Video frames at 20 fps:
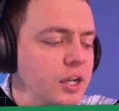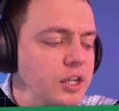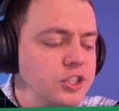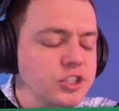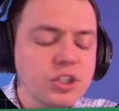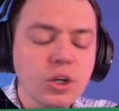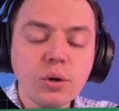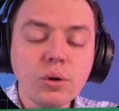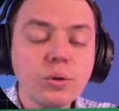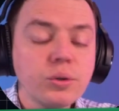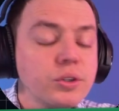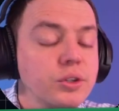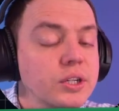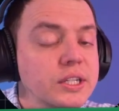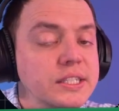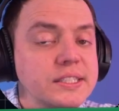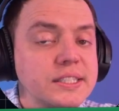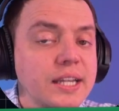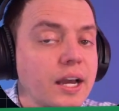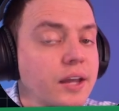So you
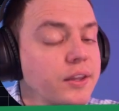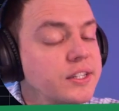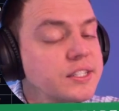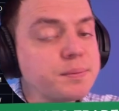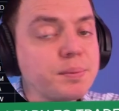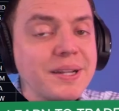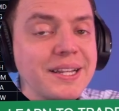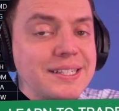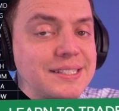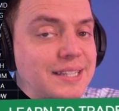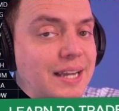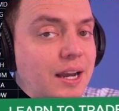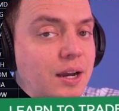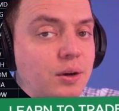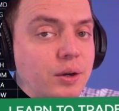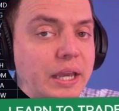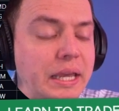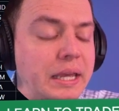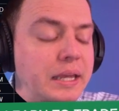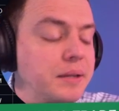can see how this plays
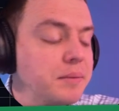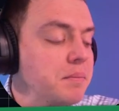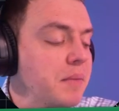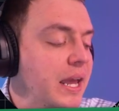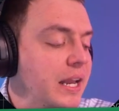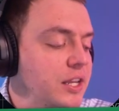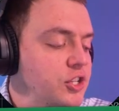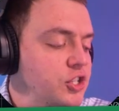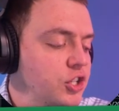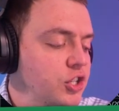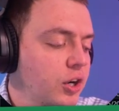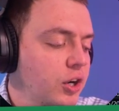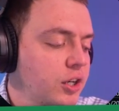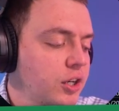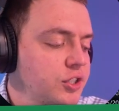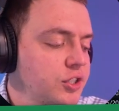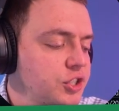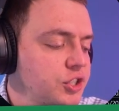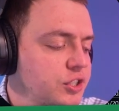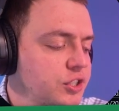out in many
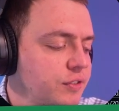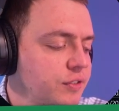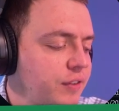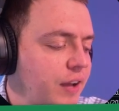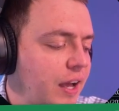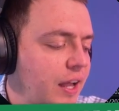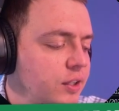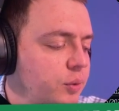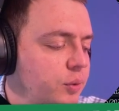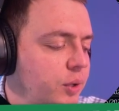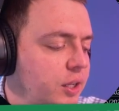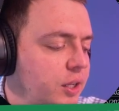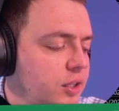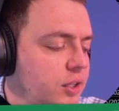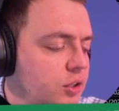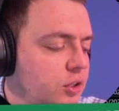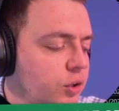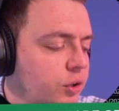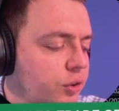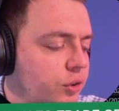charts. Just evaluate
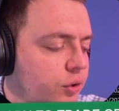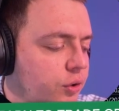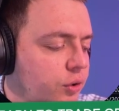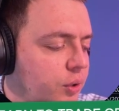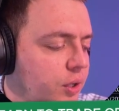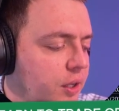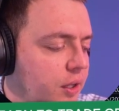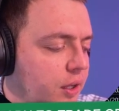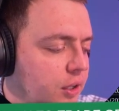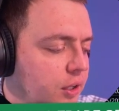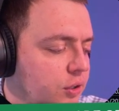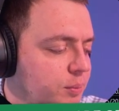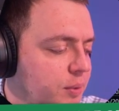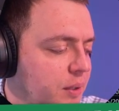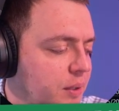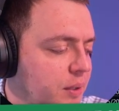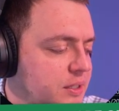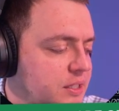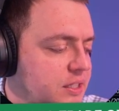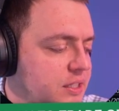it, look through it, and you'll
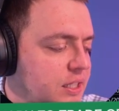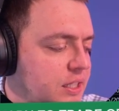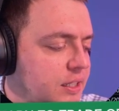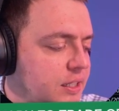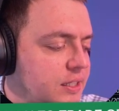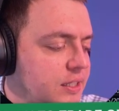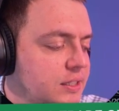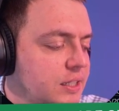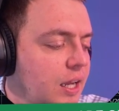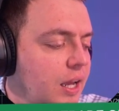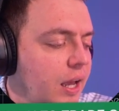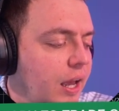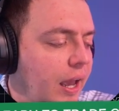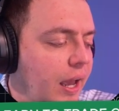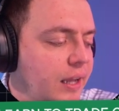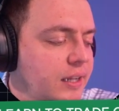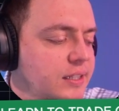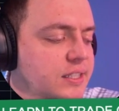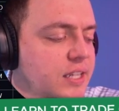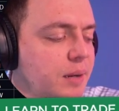be able to see this.
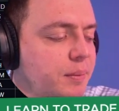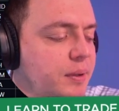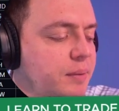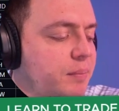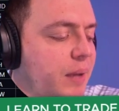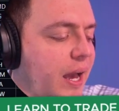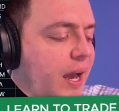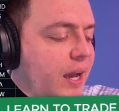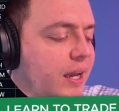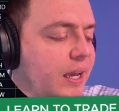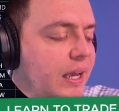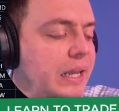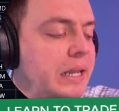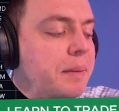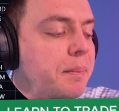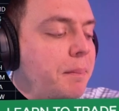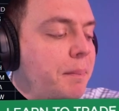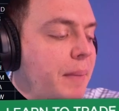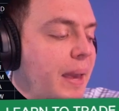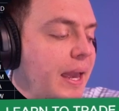And it's coming back, and it
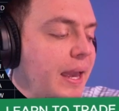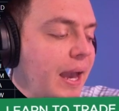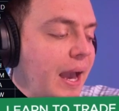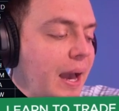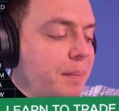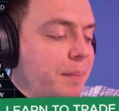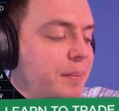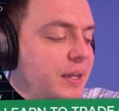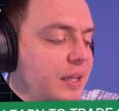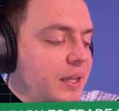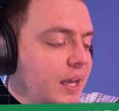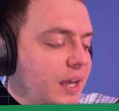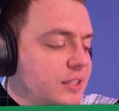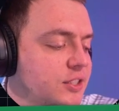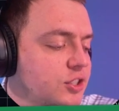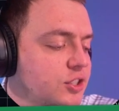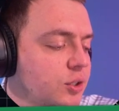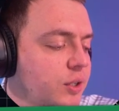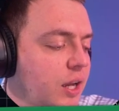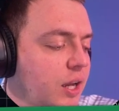may happen again.
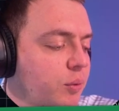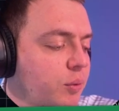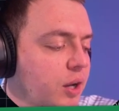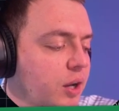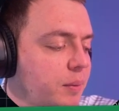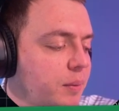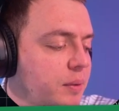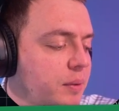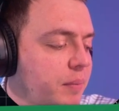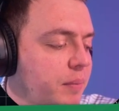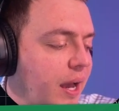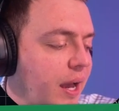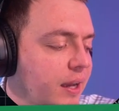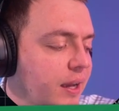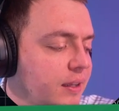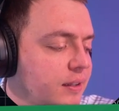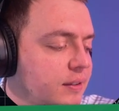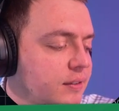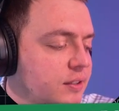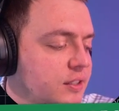So now we're coming
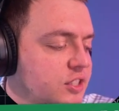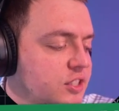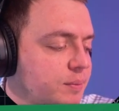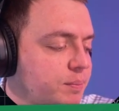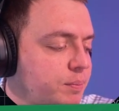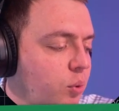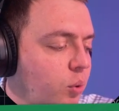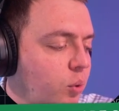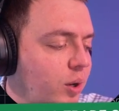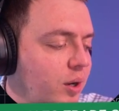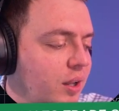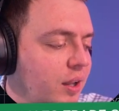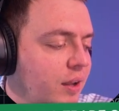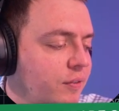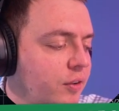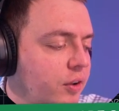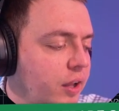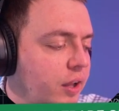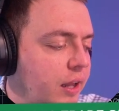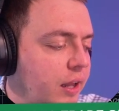back into support
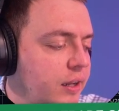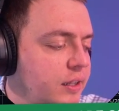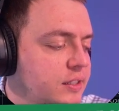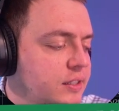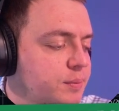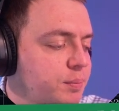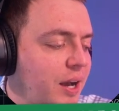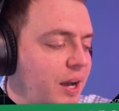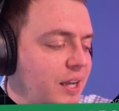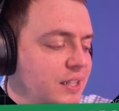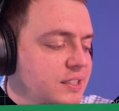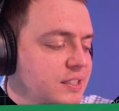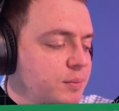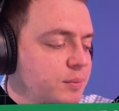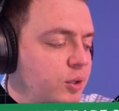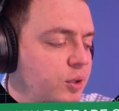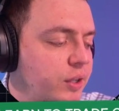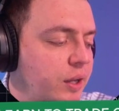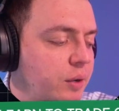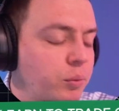level, and it's
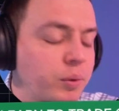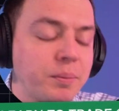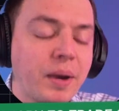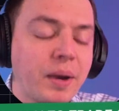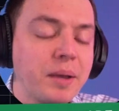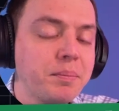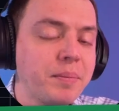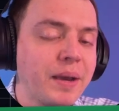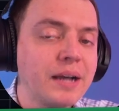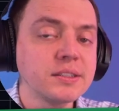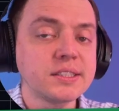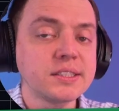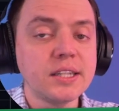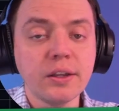possible that we might bounce.